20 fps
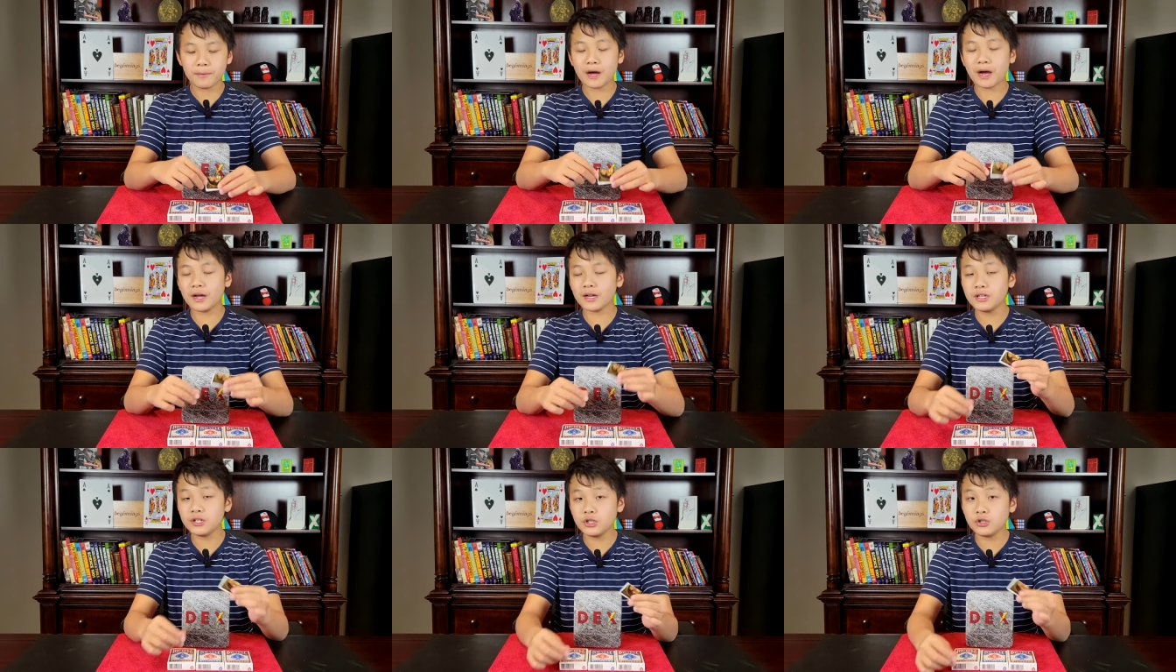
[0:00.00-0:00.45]
But
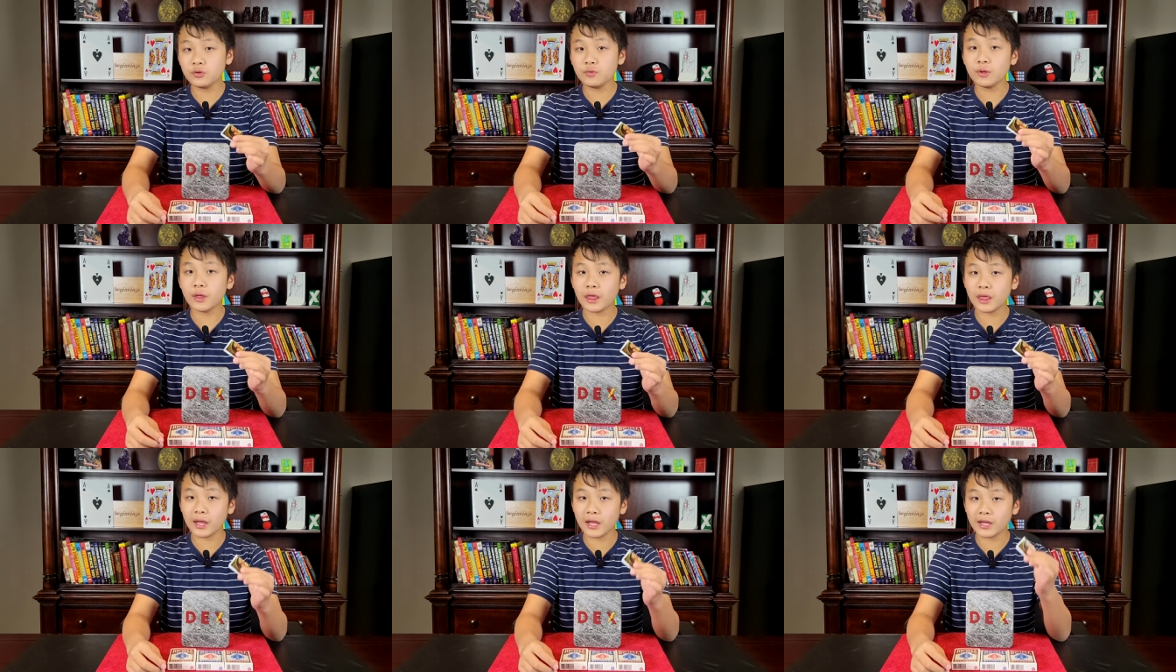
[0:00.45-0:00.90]
I
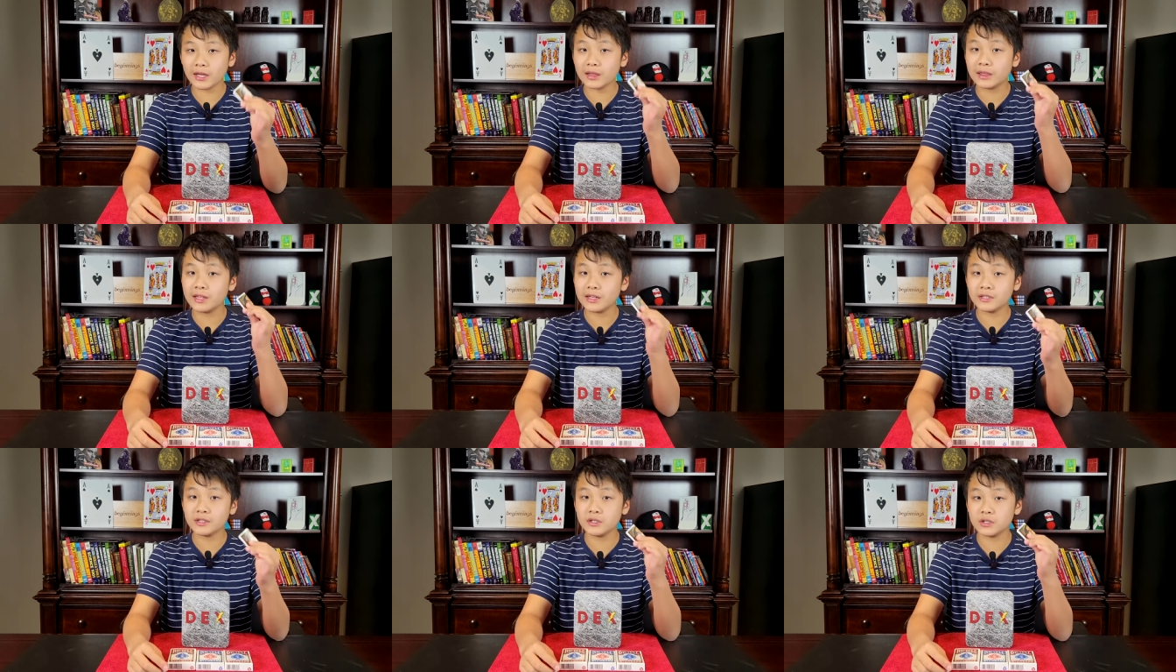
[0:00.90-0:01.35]
do think
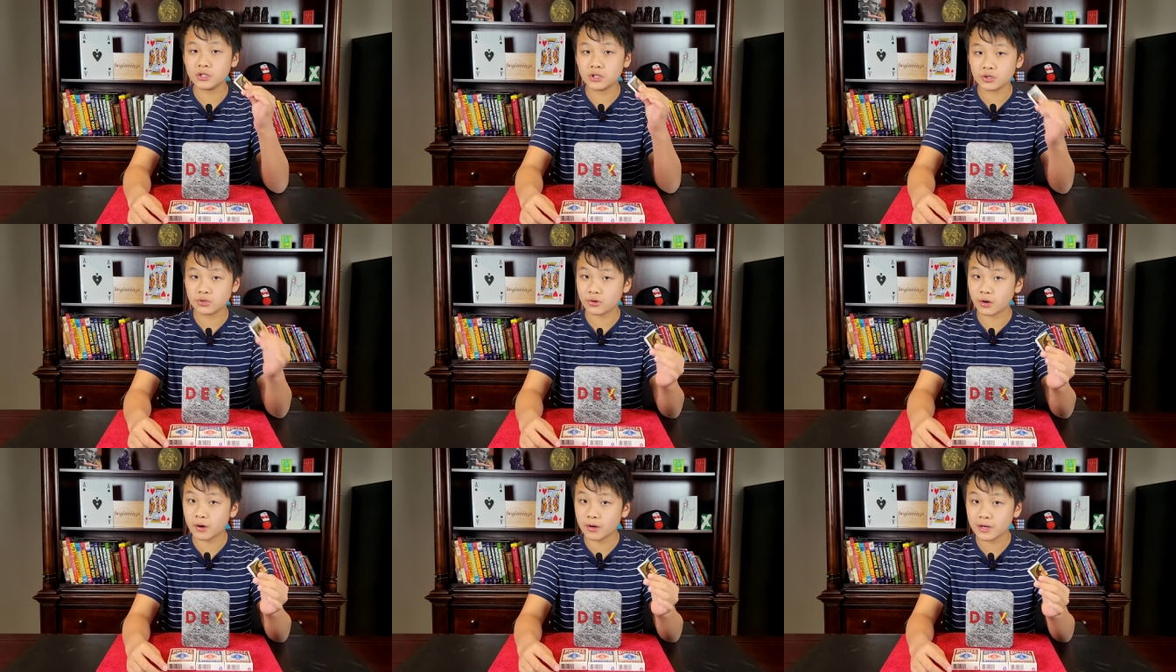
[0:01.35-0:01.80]
this is
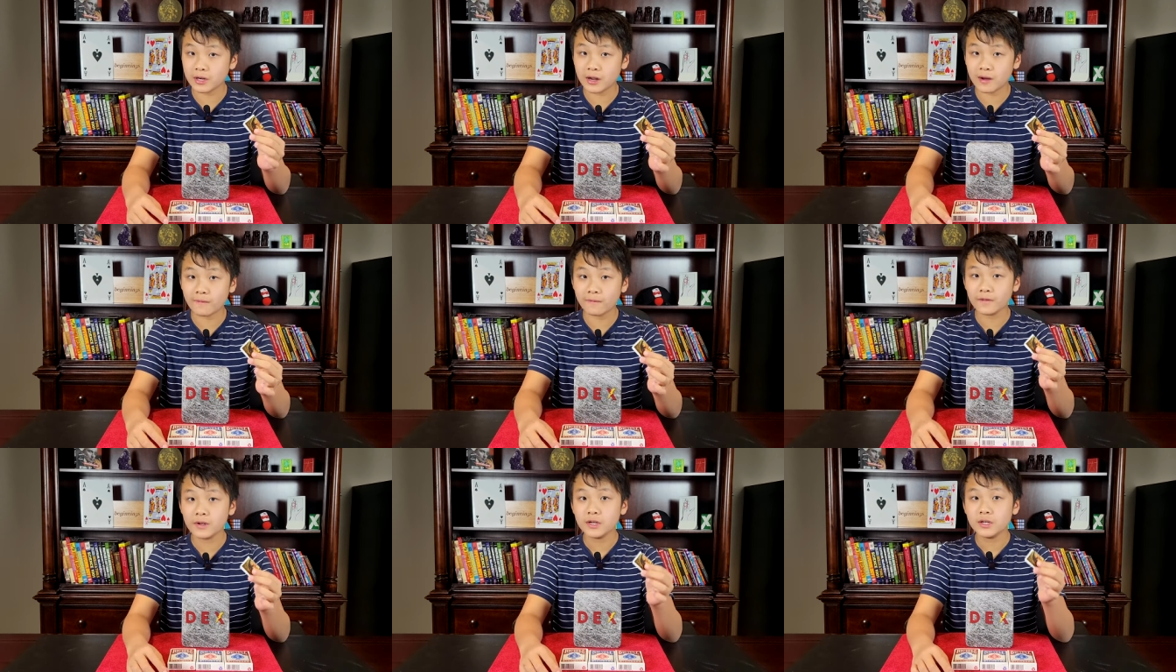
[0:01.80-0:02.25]
strong
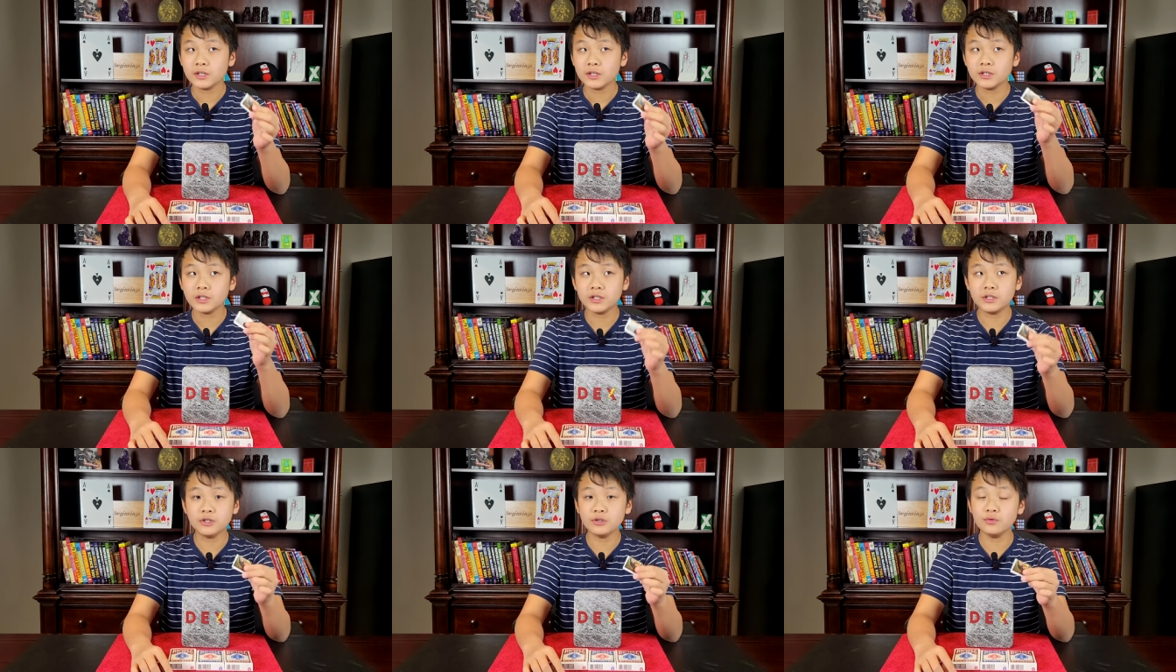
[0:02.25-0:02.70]
enough
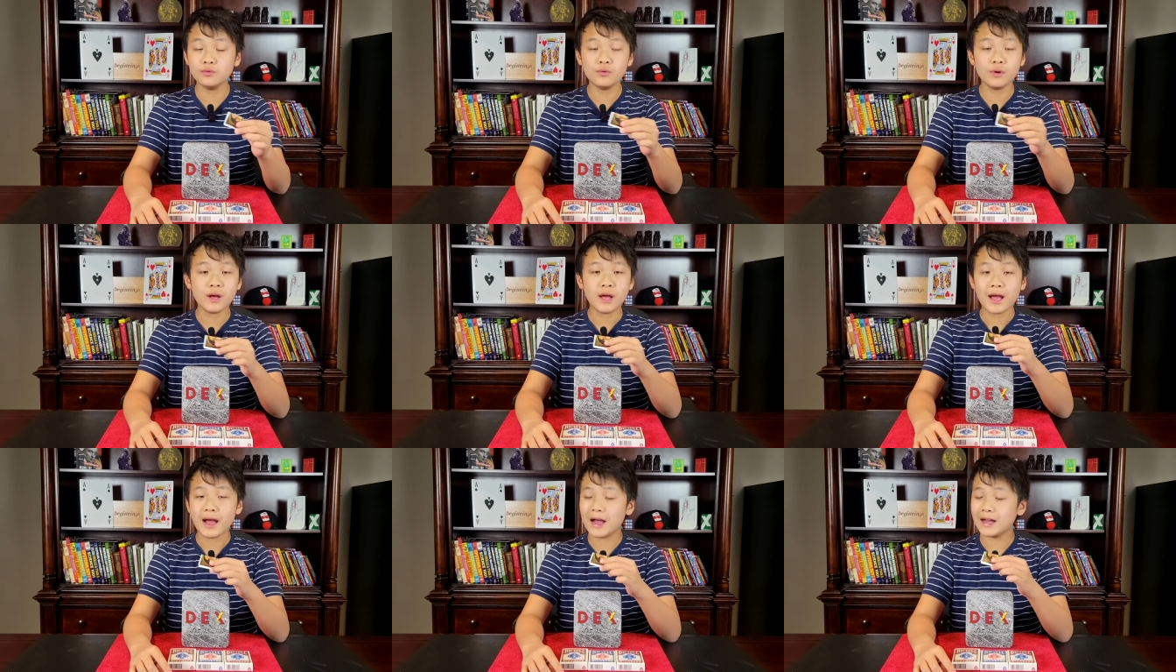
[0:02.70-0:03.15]
to
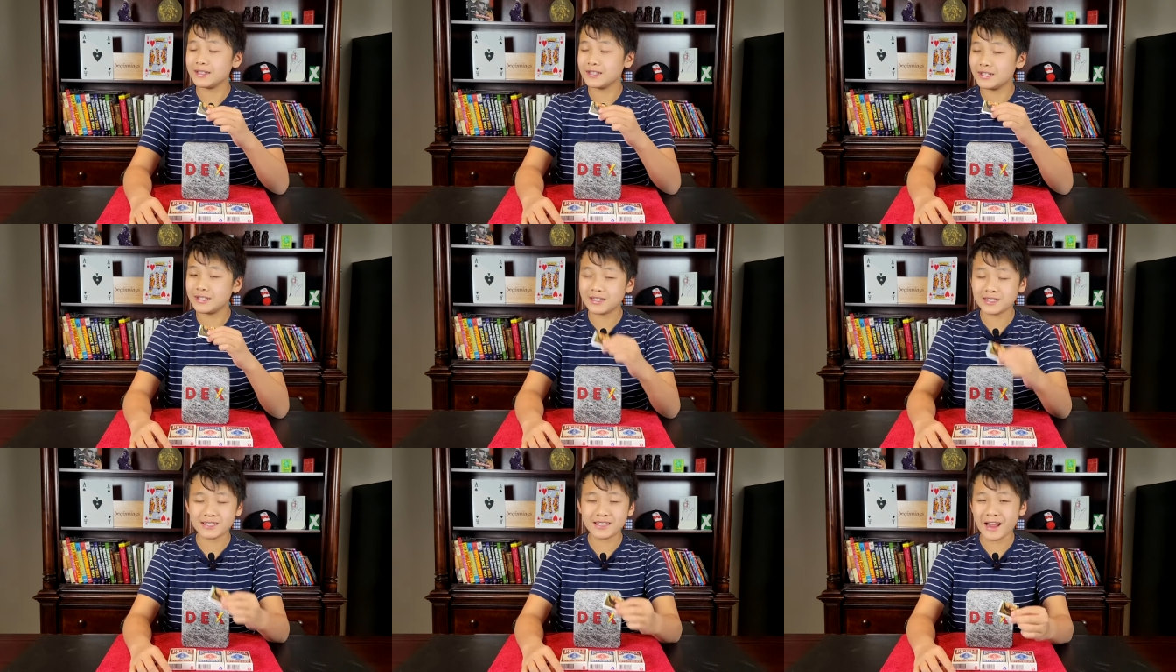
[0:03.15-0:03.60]
do as
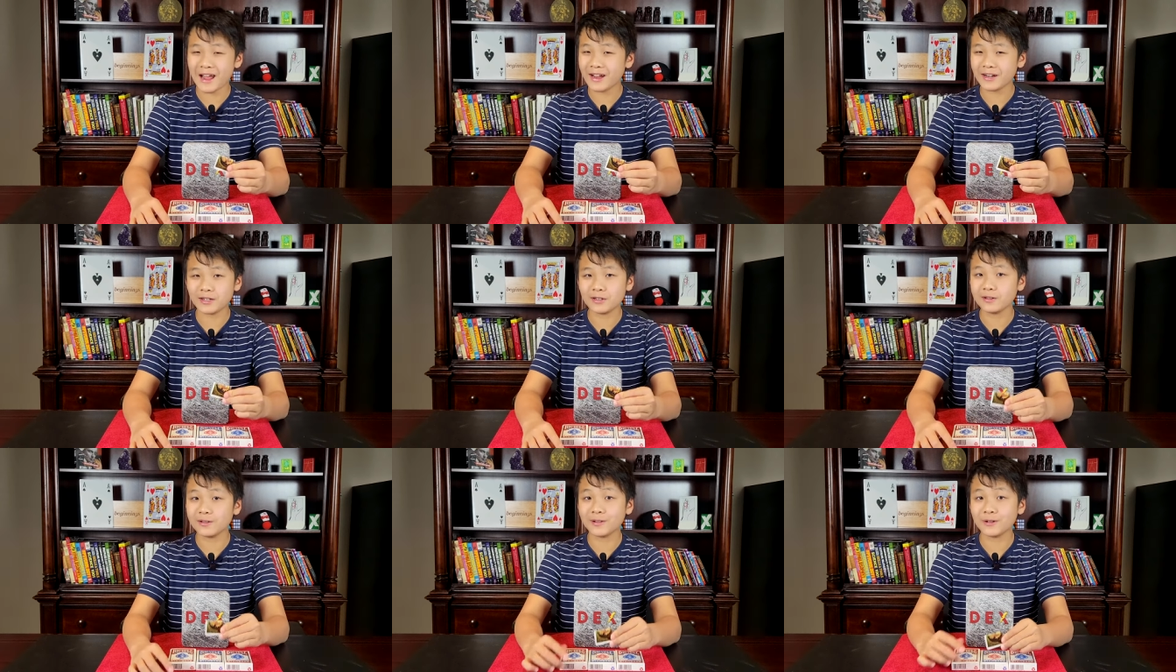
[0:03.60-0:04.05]
a
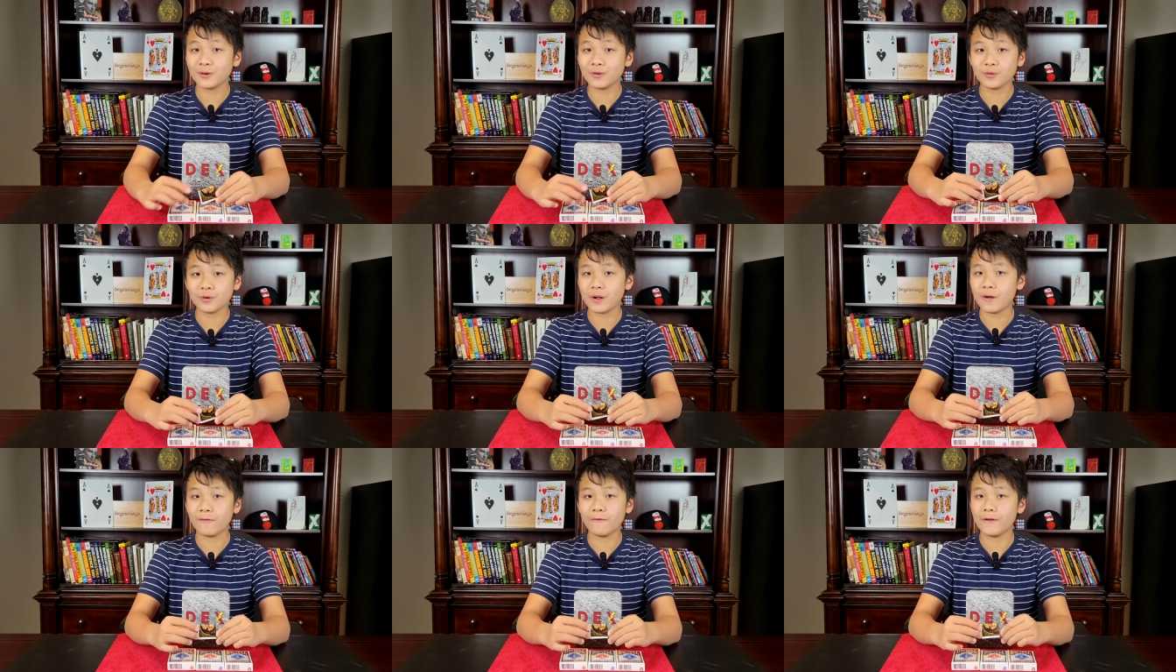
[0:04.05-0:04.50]

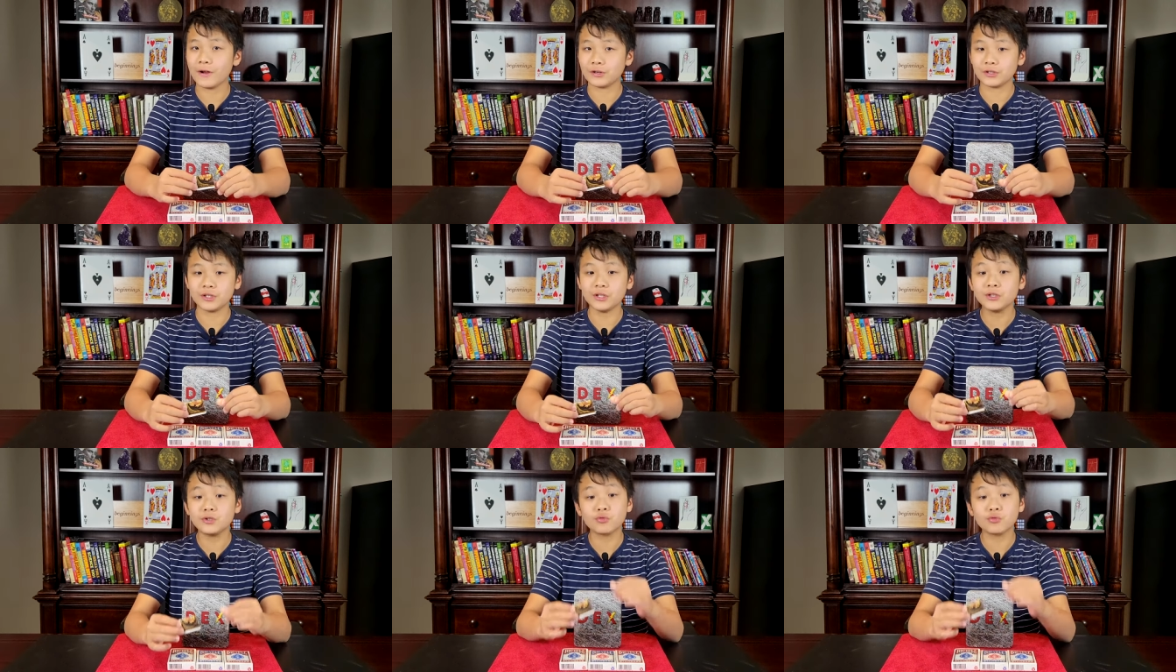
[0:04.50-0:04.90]
standalone effect.